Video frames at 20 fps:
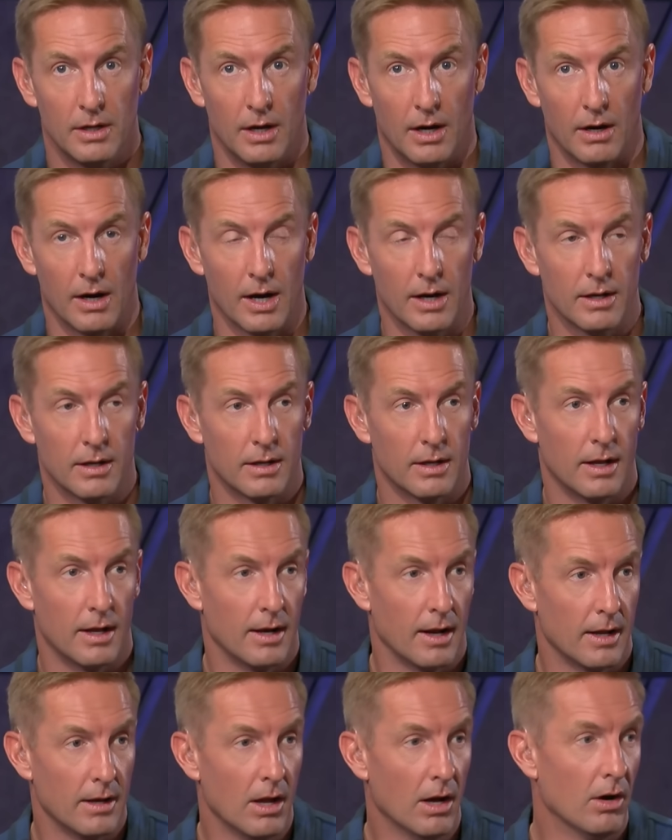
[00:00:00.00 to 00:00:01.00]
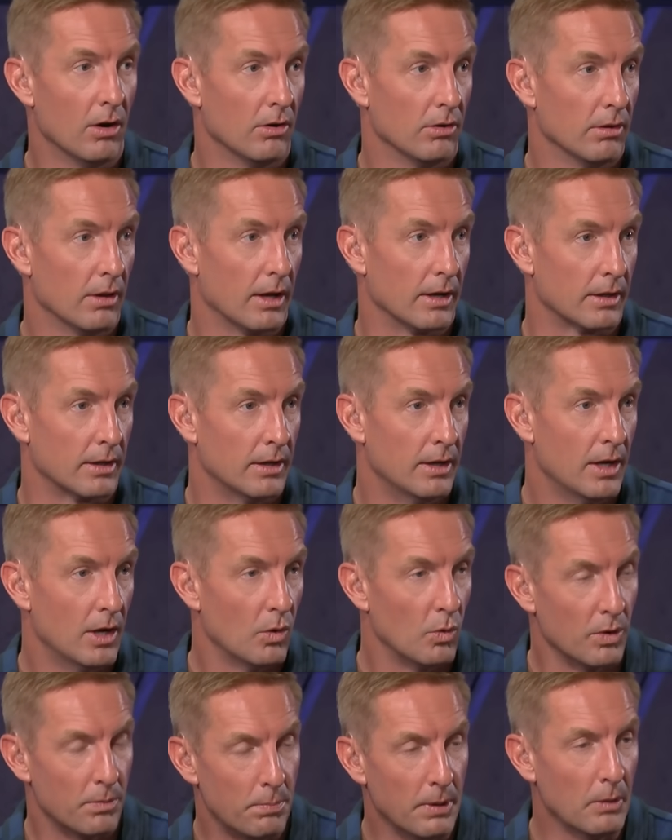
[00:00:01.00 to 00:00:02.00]
All right, and I know like
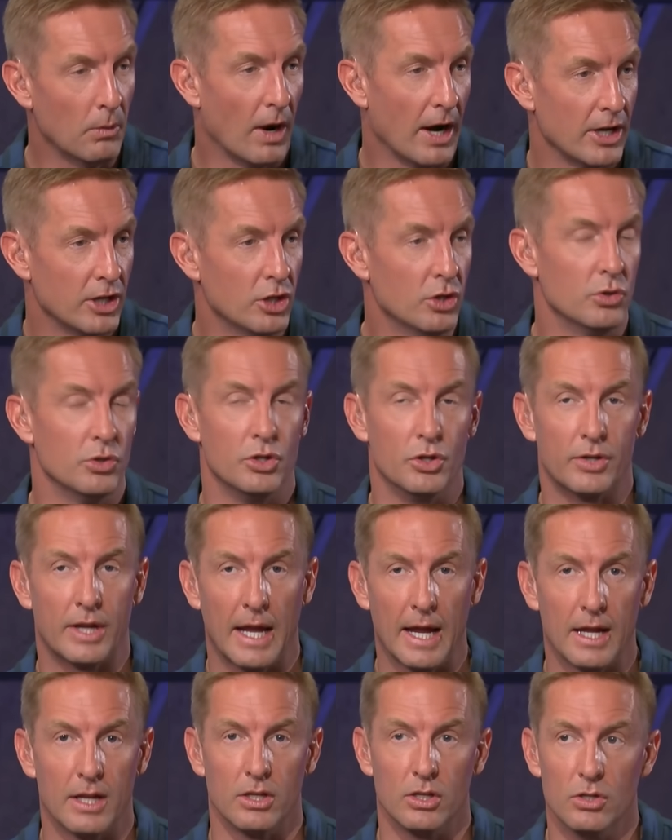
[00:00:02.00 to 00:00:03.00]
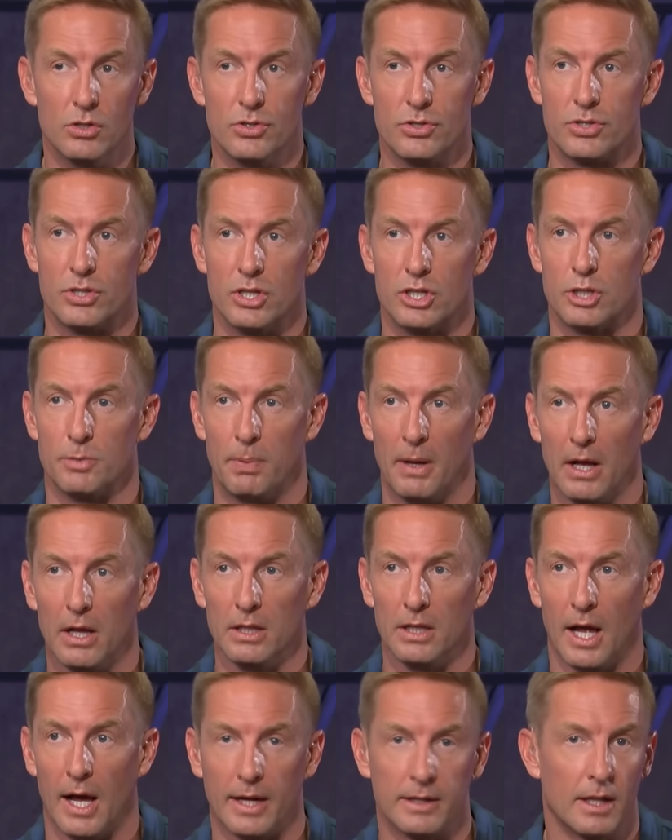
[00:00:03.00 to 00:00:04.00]
with BYU, you can't use the
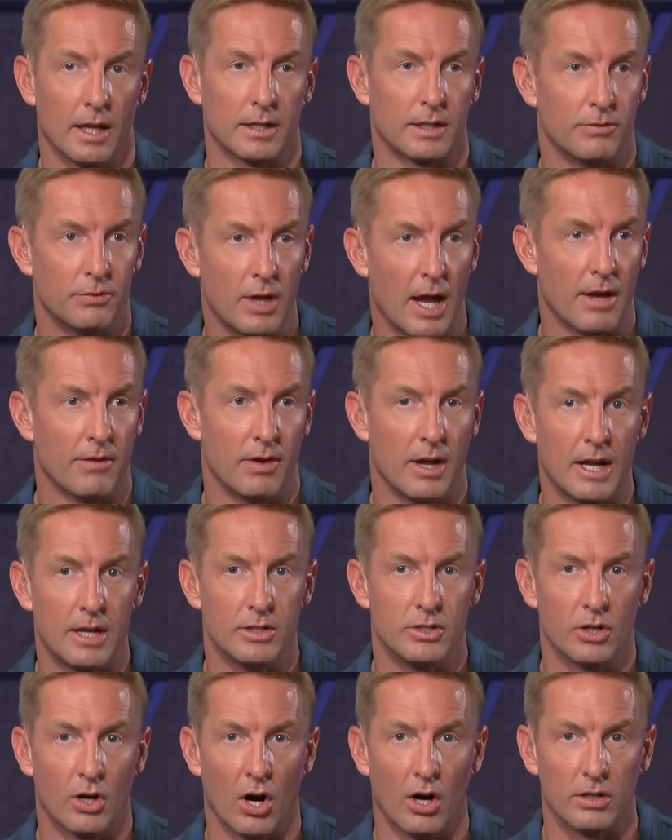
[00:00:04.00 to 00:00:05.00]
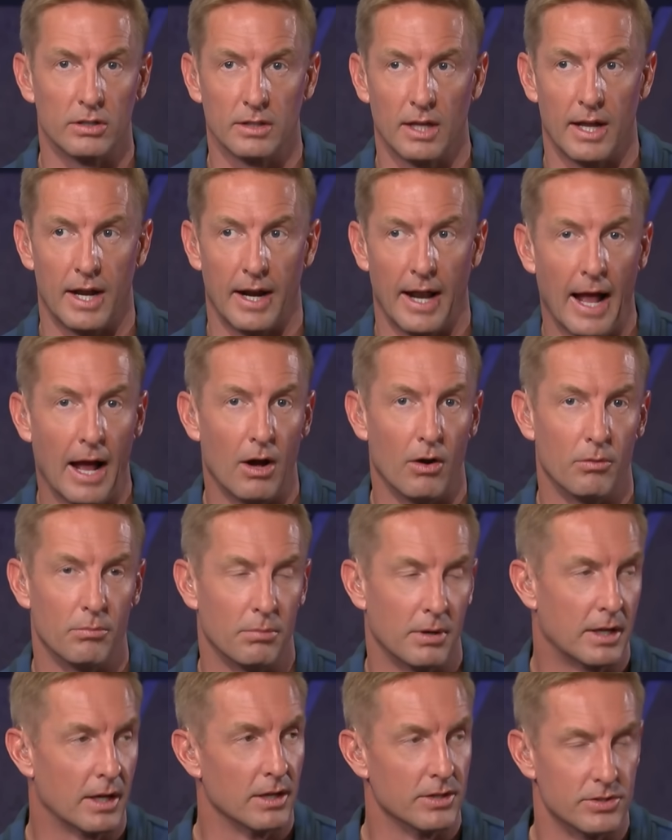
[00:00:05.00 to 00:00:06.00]
Chappelle line like if you have hate in your heart, let it out
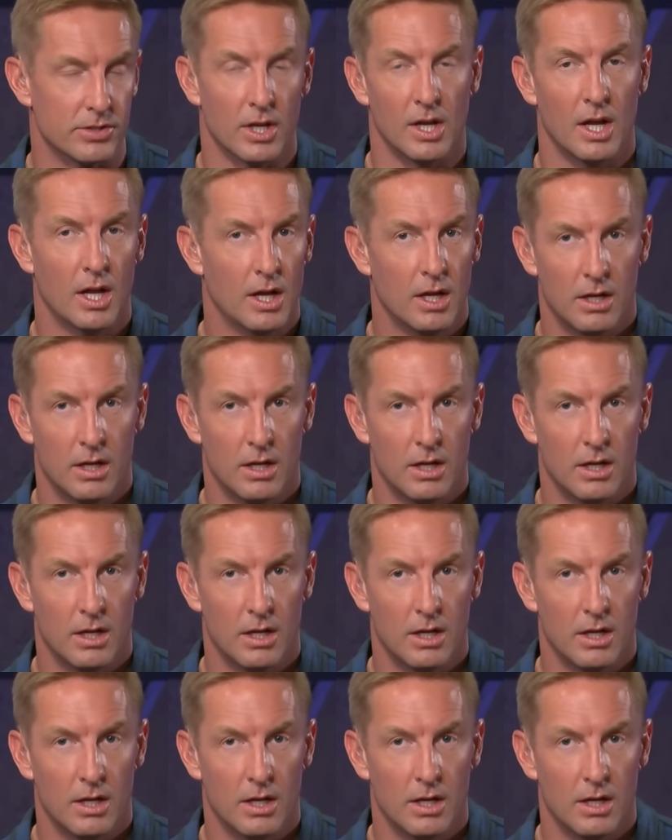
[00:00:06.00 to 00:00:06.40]
because